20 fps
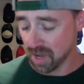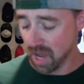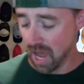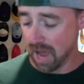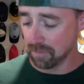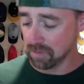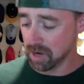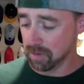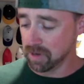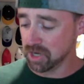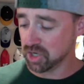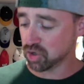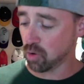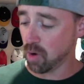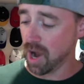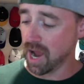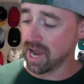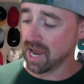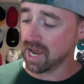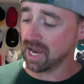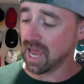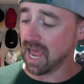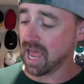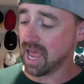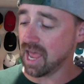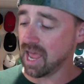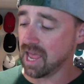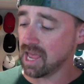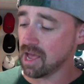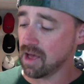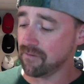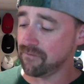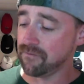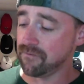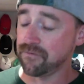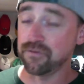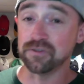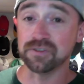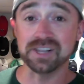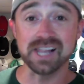I'm going to be trying a
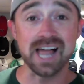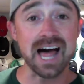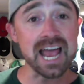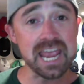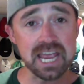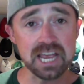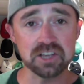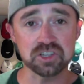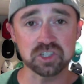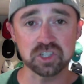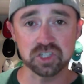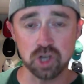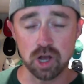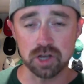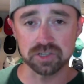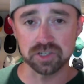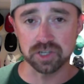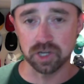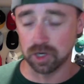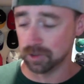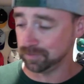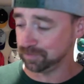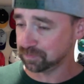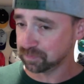Flying Saucer,